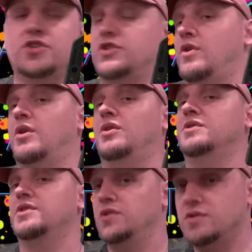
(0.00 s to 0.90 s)
struggle
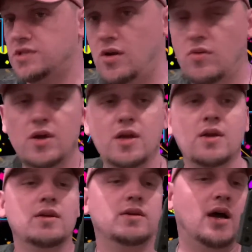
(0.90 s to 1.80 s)
to do so.
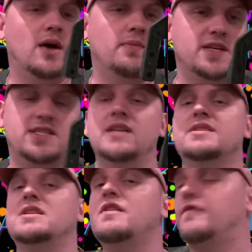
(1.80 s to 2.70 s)
Um, this
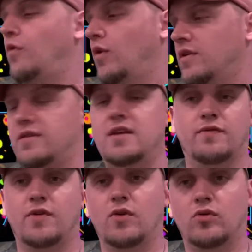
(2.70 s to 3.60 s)
is the fourth
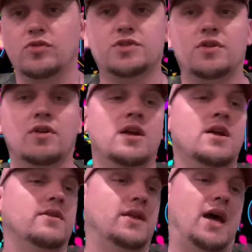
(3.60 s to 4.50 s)
different holster
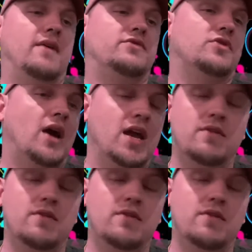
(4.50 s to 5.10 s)
that I have tried